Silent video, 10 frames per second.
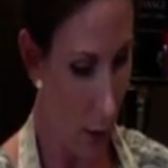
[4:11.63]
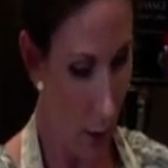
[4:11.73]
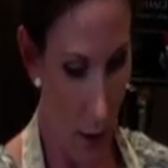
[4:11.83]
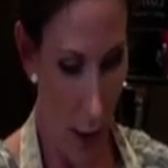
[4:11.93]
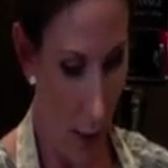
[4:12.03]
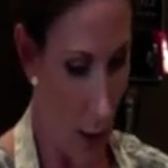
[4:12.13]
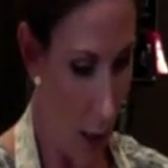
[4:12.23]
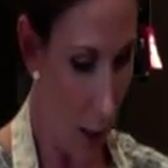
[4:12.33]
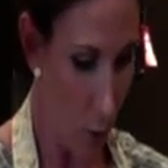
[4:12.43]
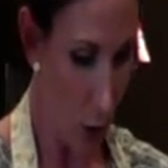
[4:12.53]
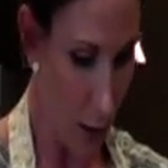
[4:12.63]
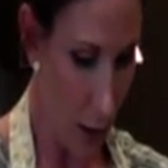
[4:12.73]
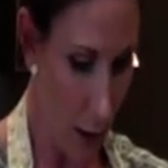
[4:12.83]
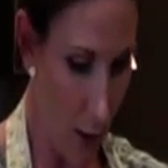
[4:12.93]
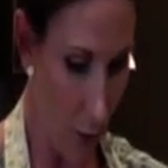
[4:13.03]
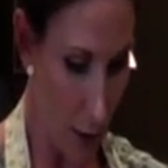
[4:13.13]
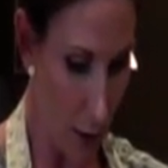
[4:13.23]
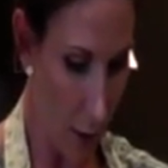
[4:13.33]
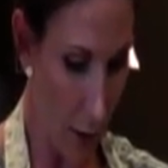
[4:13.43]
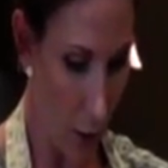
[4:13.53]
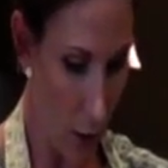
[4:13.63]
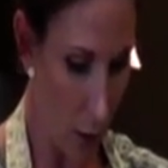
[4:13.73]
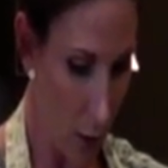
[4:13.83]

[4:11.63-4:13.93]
And then I'm just going to give this a little